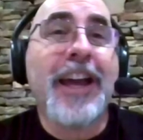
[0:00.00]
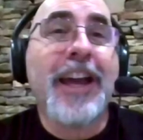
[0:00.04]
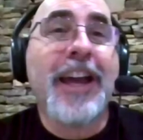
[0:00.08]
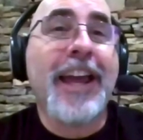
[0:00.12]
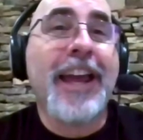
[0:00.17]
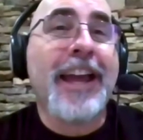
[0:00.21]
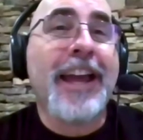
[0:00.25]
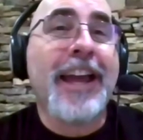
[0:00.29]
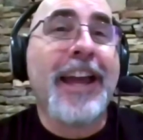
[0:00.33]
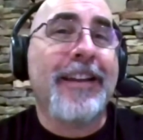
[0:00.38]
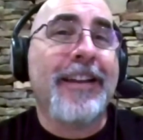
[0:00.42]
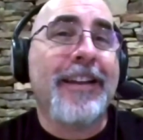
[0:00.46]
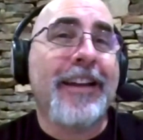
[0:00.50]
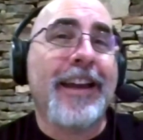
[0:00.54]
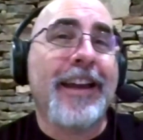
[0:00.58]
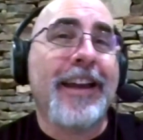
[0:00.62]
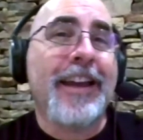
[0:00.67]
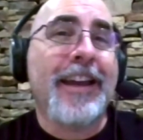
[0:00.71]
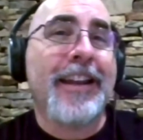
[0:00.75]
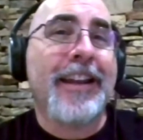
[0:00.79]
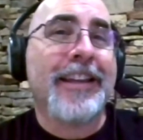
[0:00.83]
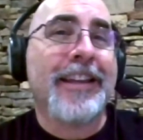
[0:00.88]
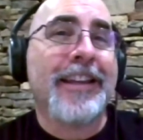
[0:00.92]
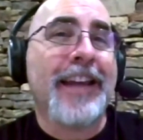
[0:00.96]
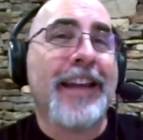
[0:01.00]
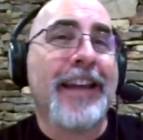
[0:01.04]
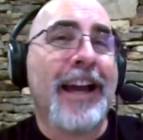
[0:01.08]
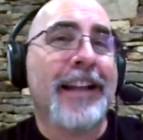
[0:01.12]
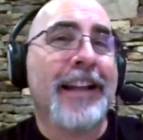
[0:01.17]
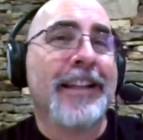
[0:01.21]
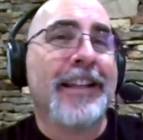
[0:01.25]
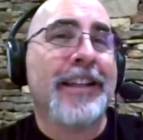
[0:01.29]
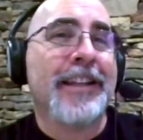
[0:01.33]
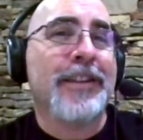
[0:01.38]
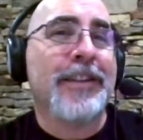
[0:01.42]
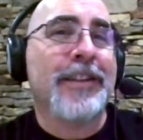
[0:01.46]
had a I had a
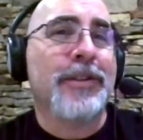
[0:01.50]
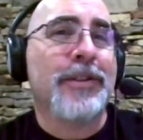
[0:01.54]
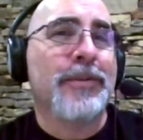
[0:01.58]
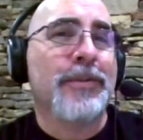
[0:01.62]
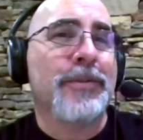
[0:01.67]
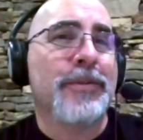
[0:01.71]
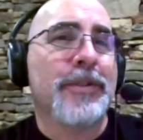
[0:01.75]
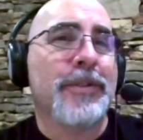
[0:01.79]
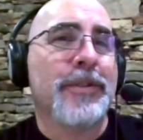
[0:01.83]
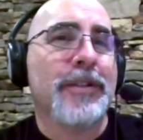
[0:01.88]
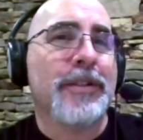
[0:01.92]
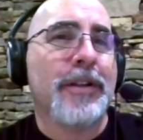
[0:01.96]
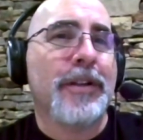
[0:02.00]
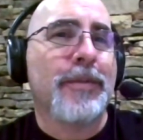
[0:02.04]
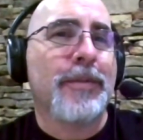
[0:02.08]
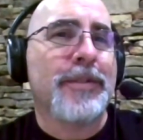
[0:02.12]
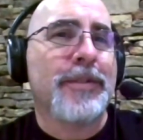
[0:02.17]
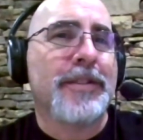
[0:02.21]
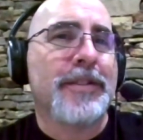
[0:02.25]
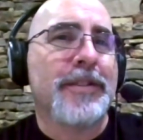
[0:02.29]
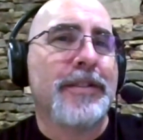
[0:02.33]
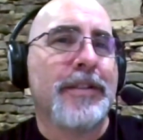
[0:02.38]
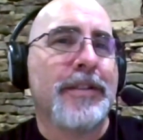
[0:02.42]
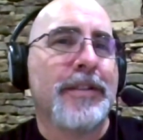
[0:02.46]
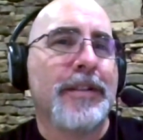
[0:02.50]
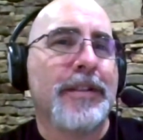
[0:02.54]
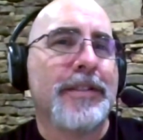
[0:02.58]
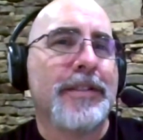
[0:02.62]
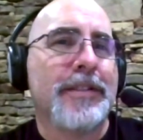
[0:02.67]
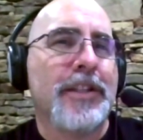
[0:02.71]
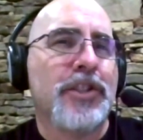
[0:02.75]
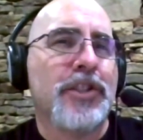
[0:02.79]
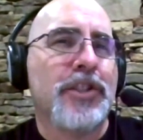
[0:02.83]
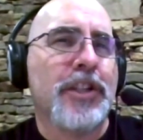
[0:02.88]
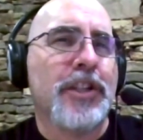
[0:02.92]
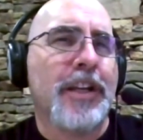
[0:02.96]
colleague who uh, was
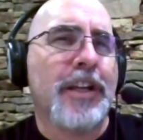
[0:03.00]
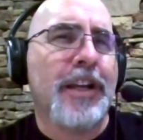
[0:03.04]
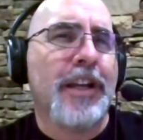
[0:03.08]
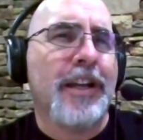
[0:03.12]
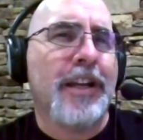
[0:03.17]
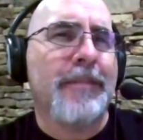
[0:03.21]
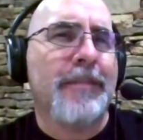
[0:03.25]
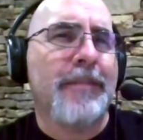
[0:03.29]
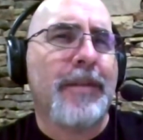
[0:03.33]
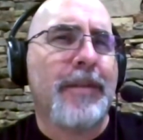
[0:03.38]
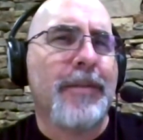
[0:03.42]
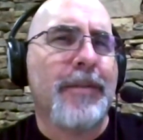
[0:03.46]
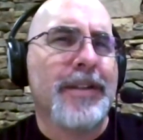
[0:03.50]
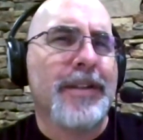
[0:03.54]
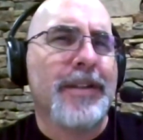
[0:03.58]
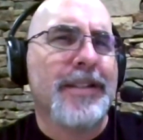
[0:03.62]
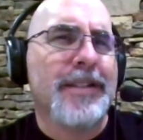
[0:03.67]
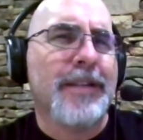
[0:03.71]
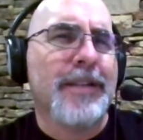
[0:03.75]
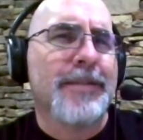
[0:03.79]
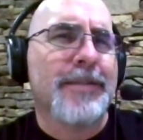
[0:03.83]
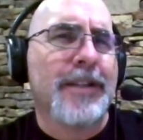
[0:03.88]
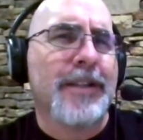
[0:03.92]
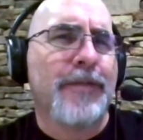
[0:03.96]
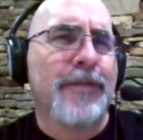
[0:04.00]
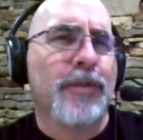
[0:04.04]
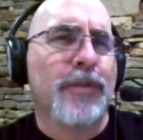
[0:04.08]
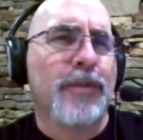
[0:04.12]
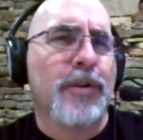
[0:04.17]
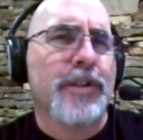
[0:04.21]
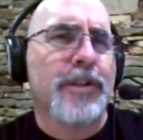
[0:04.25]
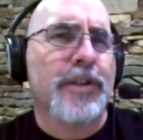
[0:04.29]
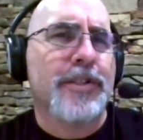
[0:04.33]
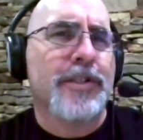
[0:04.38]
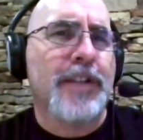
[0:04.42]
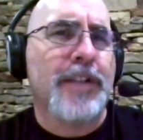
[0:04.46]
teaching at I want to say it was like
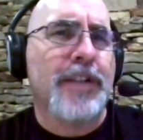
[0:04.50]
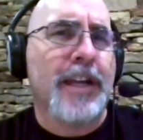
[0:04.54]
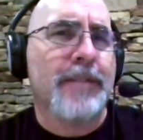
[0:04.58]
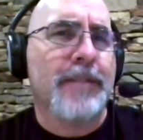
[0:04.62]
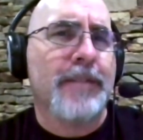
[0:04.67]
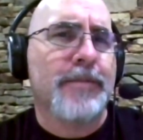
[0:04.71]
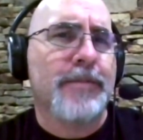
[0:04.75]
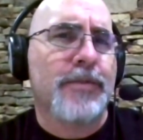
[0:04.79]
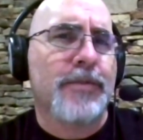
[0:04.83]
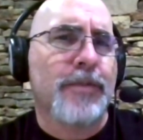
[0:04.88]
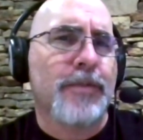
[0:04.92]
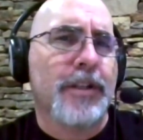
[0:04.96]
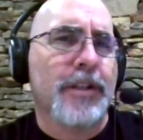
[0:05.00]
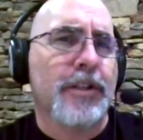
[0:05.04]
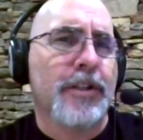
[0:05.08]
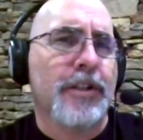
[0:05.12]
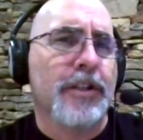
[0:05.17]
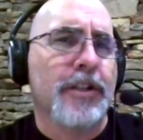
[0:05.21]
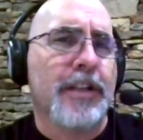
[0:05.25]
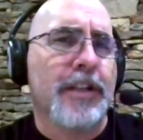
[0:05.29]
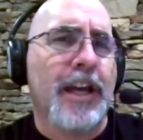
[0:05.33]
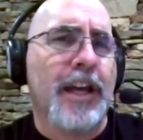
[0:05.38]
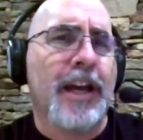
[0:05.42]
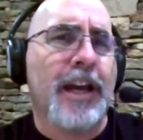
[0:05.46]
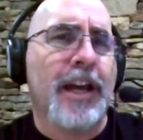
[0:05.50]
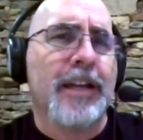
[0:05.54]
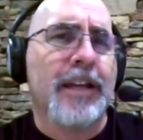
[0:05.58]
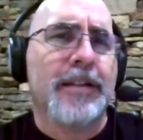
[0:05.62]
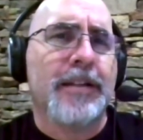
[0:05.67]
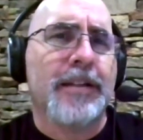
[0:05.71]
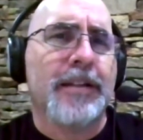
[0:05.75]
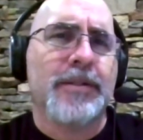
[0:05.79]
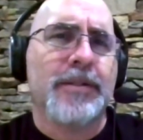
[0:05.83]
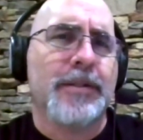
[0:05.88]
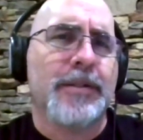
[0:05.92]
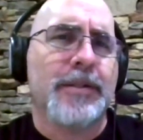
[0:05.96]
Florida State. He's a really good guy.
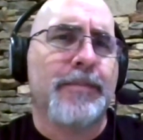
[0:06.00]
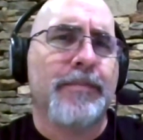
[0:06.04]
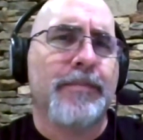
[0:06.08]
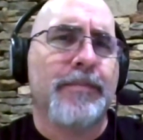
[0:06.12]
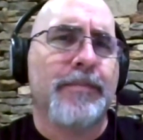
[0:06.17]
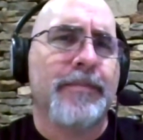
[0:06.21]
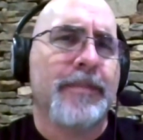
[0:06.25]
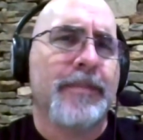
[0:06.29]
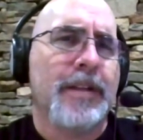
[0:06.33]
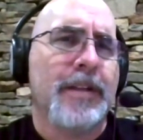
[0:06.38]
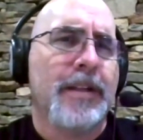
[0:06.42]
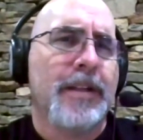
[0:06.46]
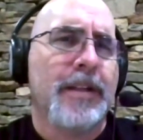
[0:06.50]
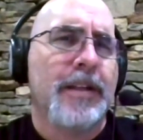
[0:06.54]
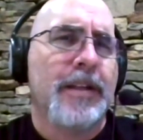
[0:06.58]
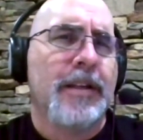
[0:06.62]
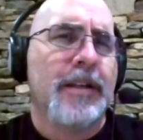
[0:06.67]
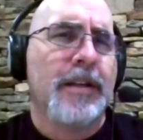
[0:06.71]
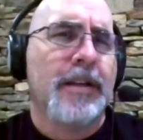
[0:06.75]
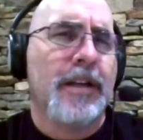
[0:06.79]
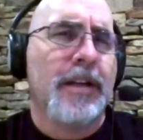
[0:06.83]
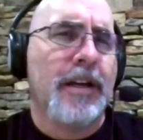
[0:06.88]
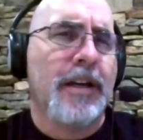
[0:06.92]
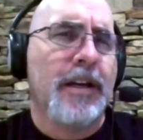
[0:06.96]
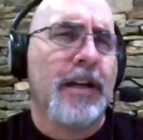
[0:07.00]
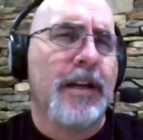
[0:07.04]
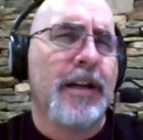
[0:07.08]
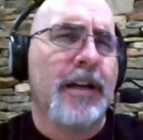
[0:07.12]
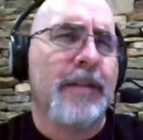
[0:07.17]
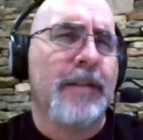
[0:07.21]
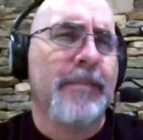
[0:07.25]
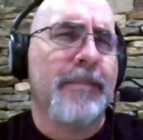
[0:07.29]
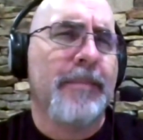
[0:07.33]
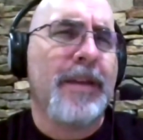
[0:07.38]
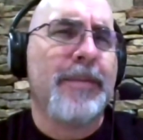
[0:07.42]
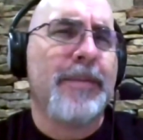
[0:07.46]
This is
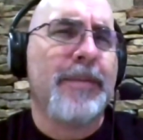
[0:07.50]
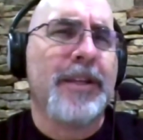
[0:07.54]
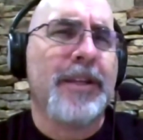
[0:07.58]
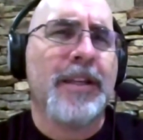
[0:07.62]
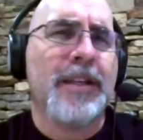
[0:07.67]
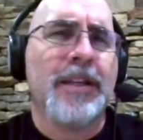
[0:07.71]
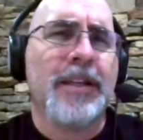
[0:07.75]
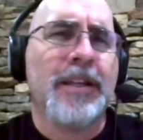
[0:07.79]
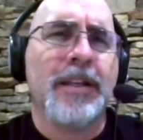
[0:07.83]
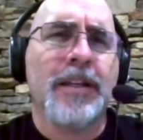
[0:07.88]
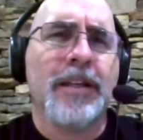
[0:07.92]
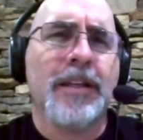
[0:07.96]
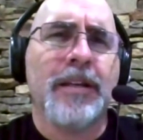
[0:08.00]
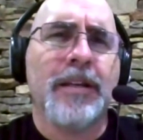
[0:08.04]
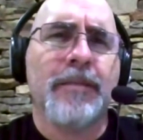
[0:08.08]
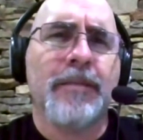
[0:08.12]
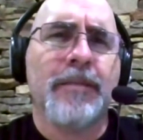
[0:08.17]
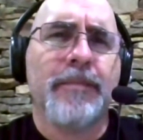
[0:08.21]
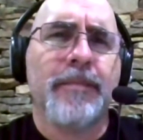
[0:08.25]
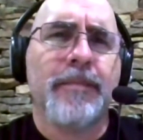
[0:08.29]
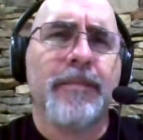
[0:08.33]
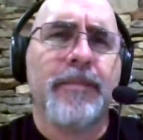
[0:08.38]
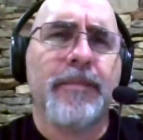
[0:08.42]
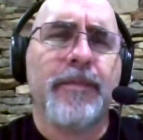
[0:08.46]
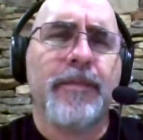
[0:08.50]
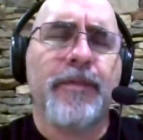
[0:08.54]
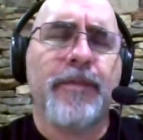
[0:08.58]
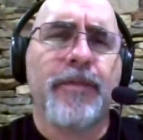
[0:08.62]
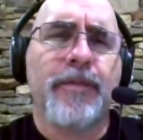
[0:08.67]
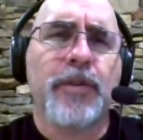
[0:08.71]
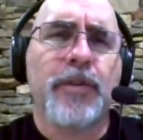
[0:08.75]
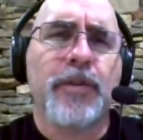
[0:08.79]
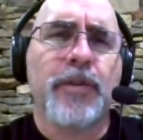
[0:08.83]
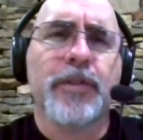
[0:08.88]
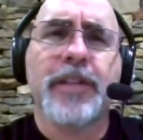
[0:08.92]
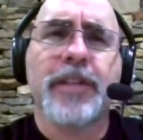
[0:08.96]
uh, maybe
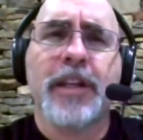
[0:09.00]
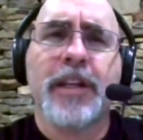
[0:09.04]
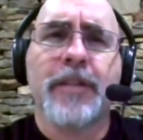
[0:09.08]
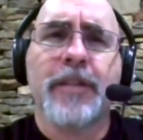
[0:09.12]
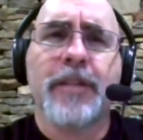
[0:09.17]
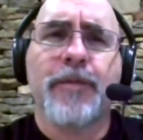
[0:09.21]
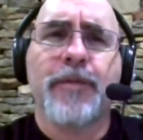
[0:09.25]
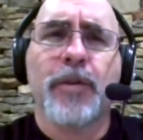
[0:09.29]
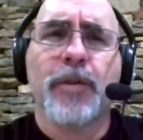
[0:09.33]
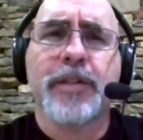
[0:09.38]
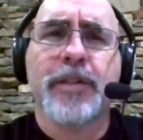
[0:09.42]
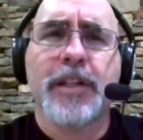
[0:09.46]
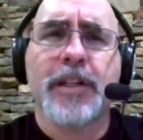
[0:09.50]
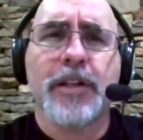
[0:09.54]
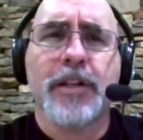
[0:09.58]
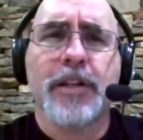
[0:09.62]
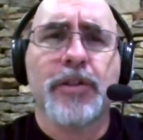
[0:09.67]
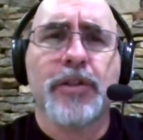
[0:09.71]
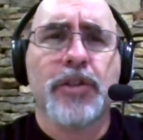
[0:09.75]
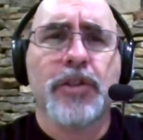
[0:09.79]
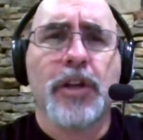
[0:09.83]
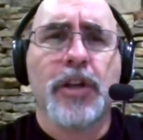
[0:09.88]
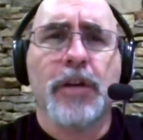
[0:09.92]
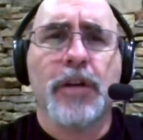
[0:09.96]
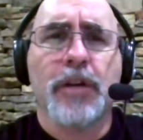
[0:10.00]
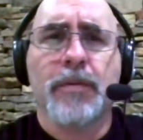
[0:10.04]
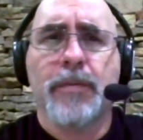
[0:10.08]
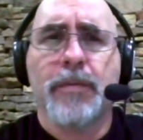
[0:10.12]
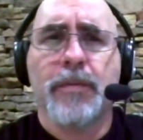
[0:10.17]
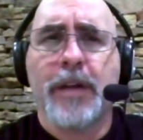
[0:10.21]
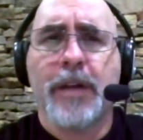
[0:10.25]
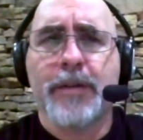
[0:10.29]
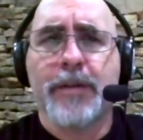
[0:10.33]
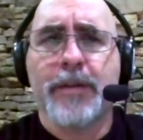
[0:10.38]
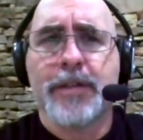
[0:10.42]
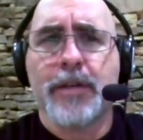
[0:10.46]
13, 14 years ago
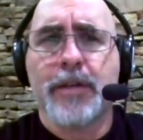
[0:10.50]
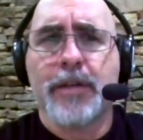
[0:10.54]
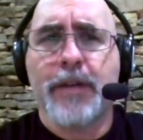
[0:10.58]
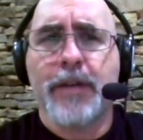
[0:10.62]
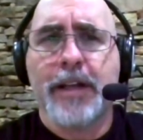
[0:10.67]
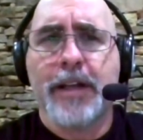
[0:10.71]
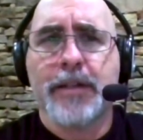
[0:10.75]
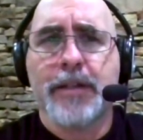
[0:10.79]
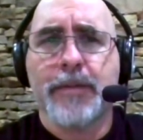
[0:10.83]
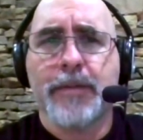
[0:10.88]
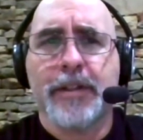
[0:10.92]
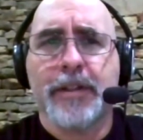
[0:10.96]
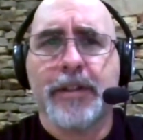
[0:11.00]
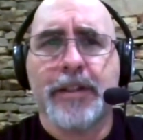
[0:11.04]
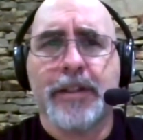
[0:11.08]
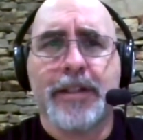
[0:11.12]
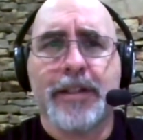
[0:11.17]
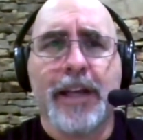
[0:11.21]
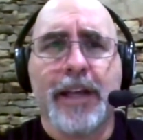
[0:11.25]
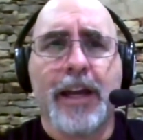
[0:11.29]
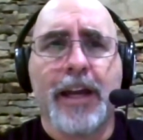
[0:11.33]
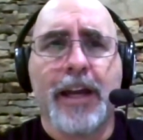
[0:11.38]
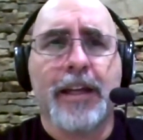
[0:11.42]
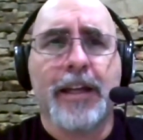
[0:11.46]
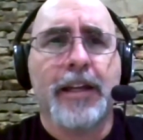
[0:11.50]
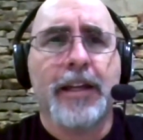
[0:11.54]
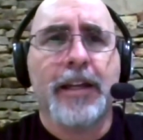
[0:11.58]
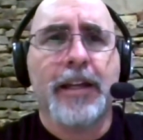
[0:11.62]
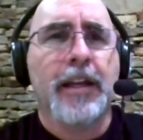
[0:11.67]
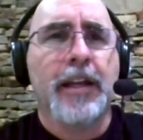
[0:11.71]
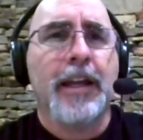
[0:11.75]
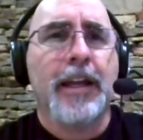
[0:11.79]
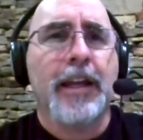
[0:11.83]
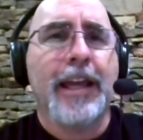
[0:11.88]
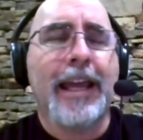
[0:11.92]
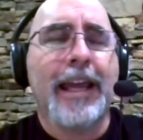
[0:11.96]
when I was interacting with this guy,
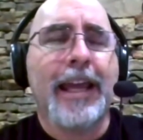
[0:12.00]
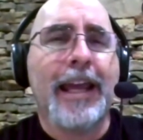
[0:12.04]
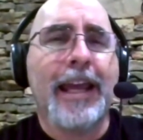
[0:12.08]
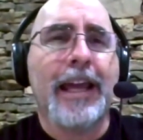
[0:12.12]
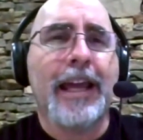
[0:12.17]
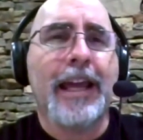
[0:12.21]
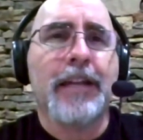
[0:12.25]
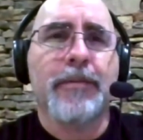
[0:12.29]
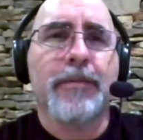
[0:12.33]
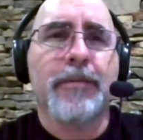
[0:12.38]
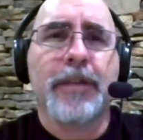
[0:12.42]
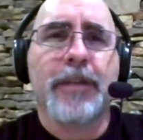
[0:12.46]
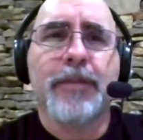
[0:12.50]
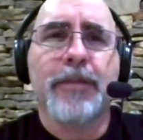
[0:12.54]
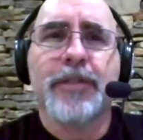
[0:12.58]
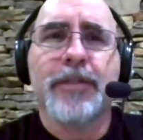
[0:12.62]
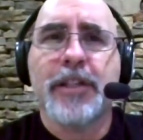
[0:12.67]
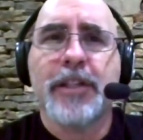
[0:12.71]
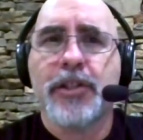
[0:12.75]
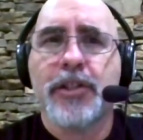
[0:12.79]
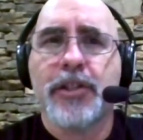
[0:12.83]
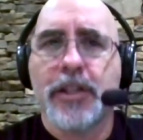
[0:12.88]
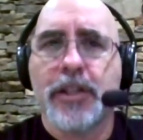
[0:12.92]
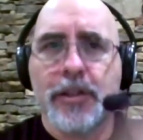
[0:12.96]
and he would teach in these